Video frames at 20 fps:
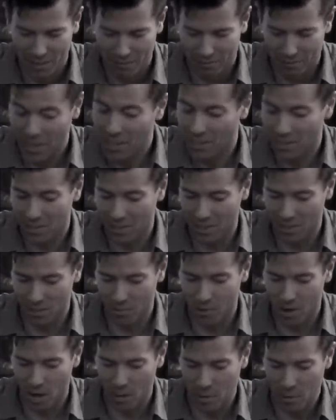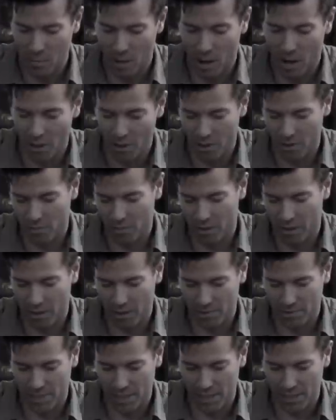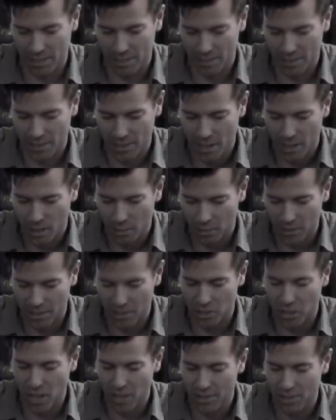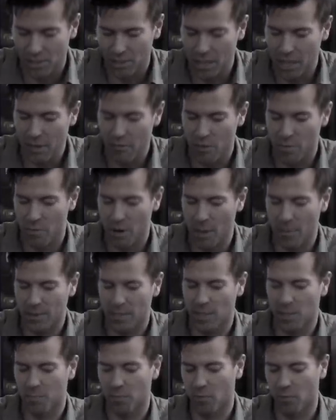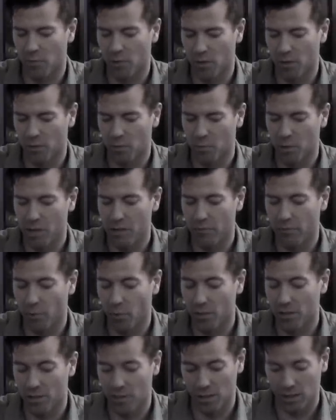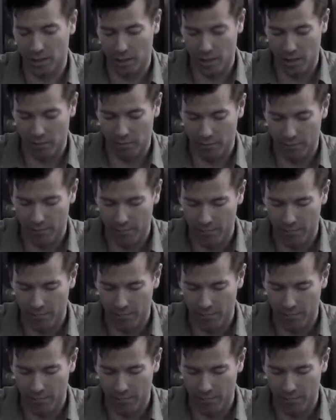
Francis doesn't want to be bothered, one of them says. We suggest you leave the premises before we force you to leave.